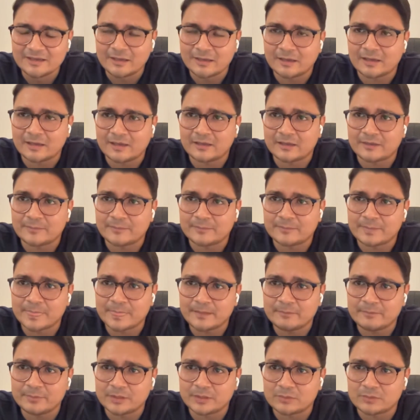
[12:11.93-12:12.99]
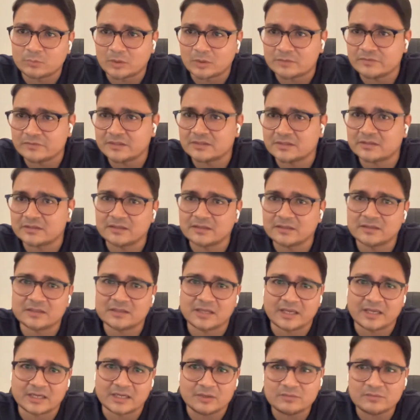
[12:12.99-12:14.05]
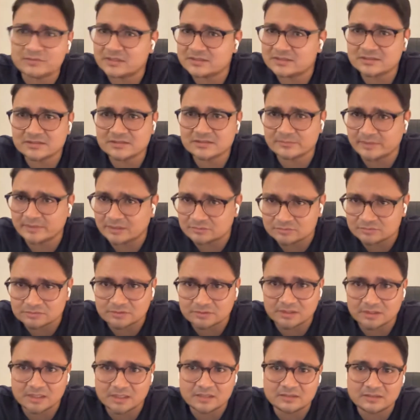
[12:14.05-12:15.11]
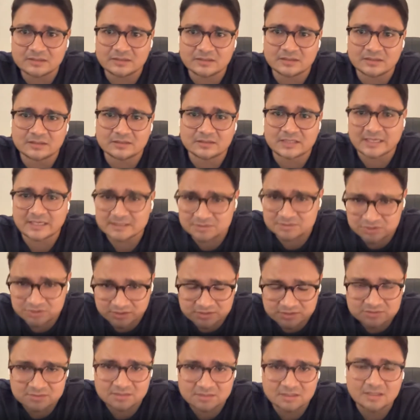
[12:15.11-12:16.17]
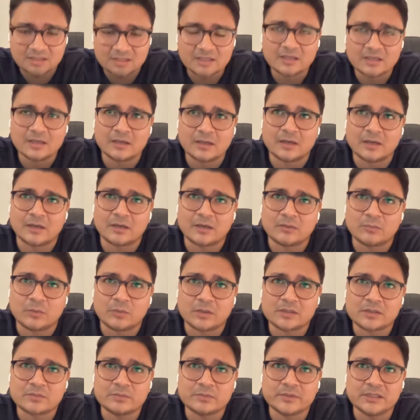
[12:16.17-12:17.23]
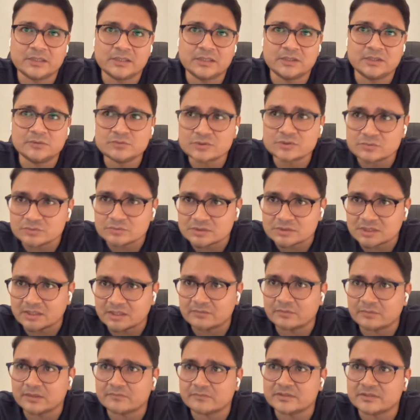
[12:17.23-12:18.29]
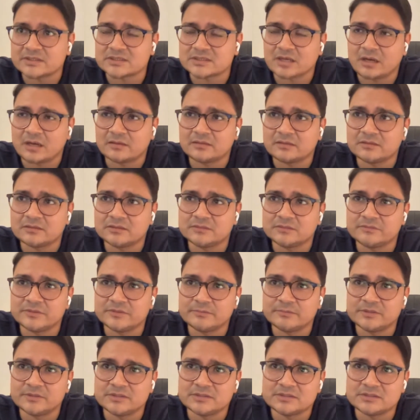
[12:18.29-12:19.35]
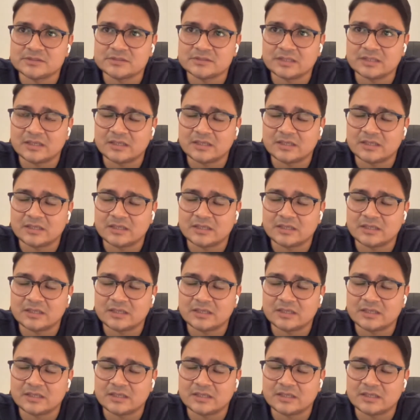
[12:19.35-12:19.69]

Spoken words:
But what we created in Dine Out doesn't remain true today. That has changed. What we used to say when we started the women